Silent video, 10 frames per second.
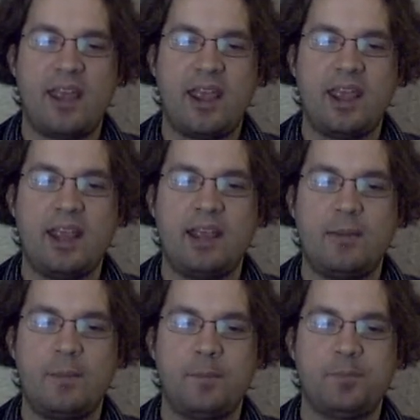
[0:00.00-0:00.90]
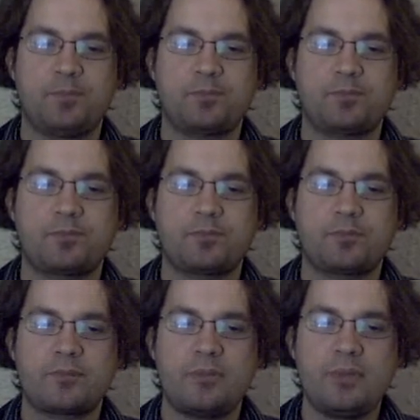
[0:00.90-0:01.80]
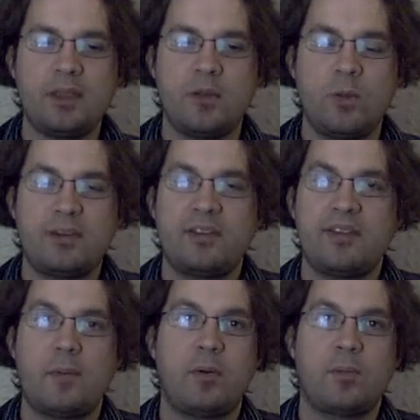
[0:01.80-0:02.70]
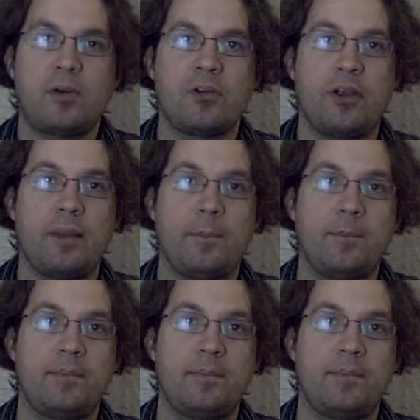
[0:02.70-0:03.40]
a what's a sample program?